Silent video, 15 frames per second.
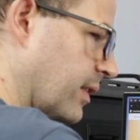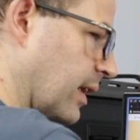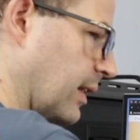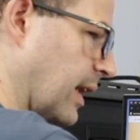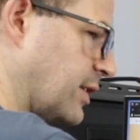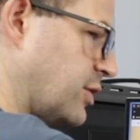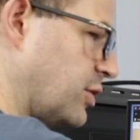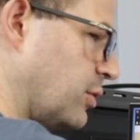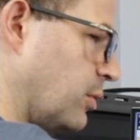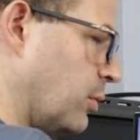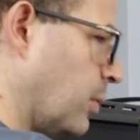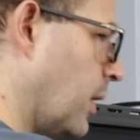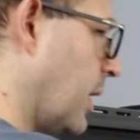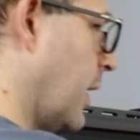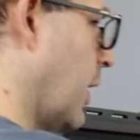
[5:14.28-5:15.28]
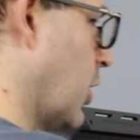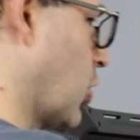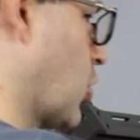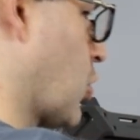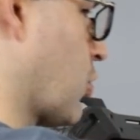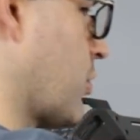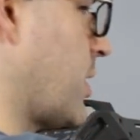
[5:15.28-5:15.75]
that lets you
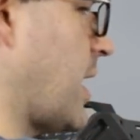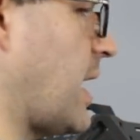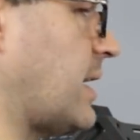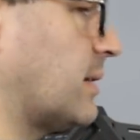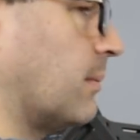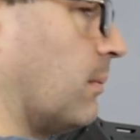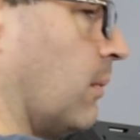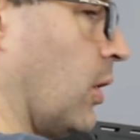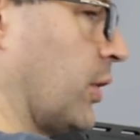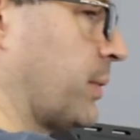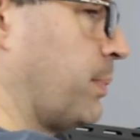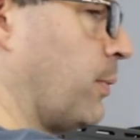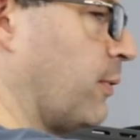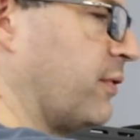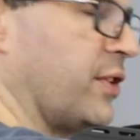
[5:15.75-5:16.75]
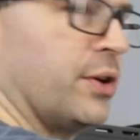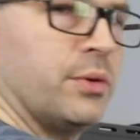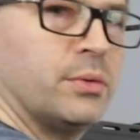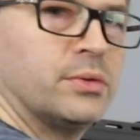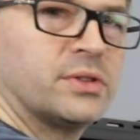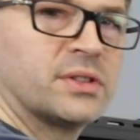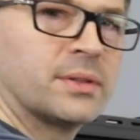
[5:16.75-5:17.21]
create multiple
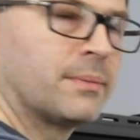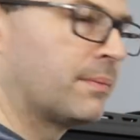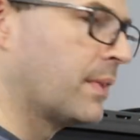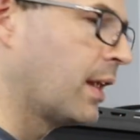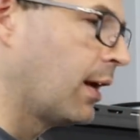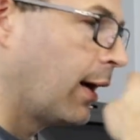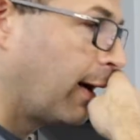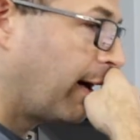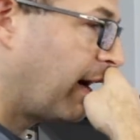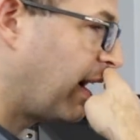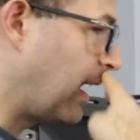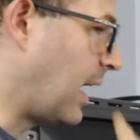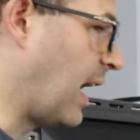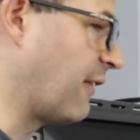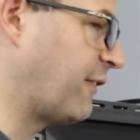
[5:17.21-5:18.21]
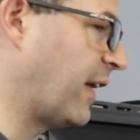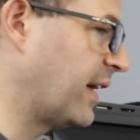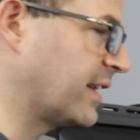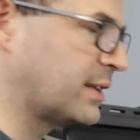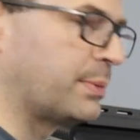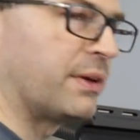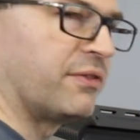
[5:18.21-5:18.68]
views. I
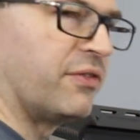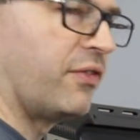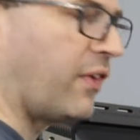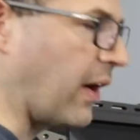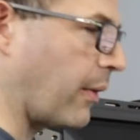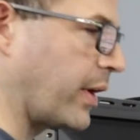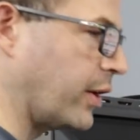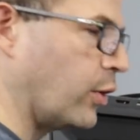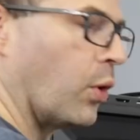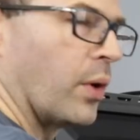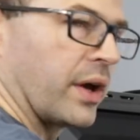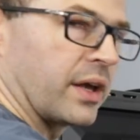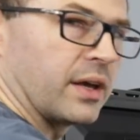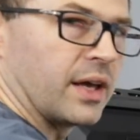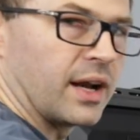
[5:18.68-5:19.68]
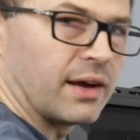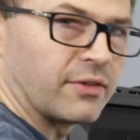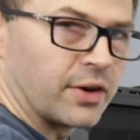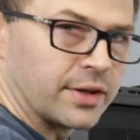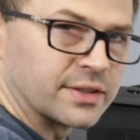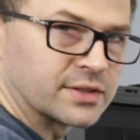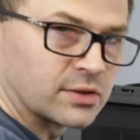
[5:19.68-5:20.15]
find it to be very annoying and I've
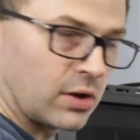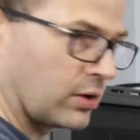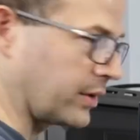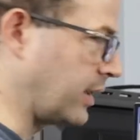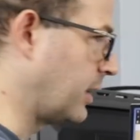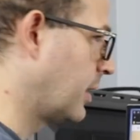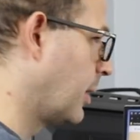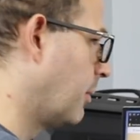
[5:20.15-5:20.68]
uninstalled it,